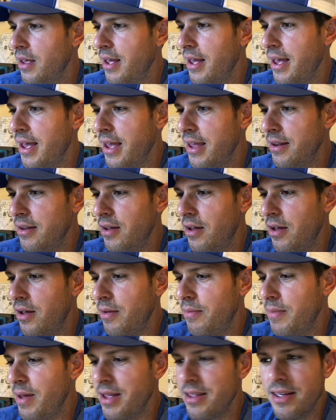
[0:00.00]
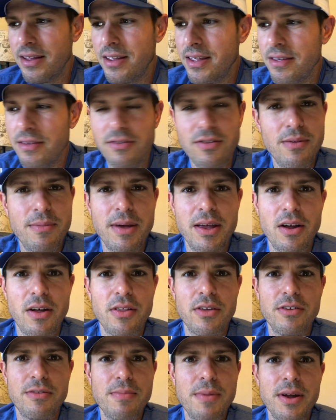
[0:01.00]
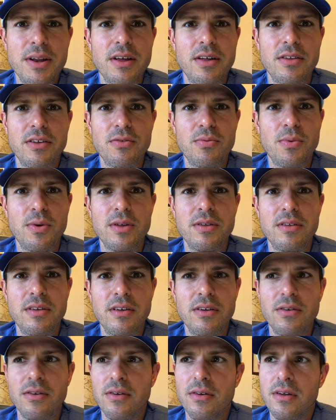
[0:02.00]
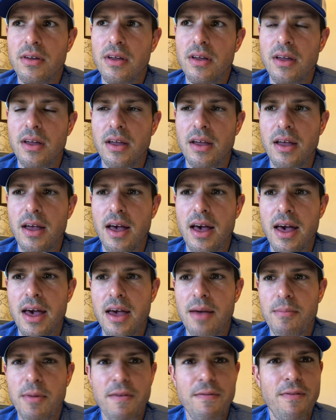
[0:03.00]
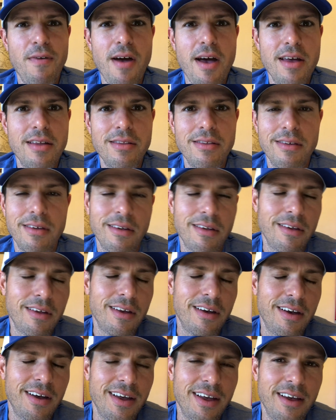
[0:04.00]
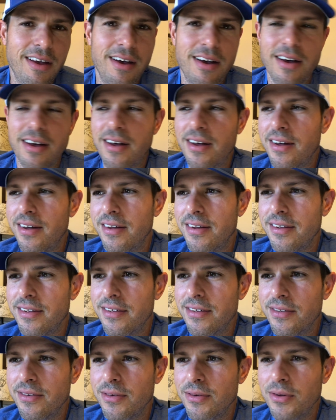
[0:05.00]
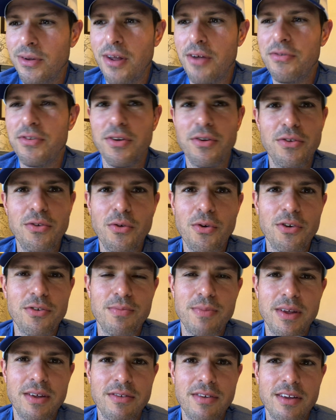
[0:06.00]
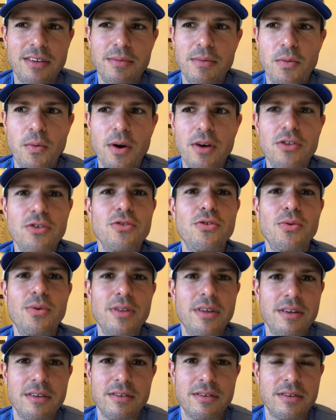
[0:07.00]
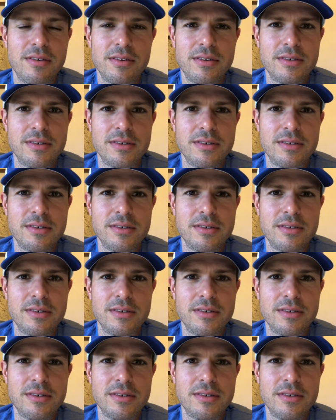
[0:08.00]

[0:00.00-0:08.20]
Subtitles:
And yet he still made all this money on this one deal. And my friend, who loves and adores me, he said to me, why aren't you doing this?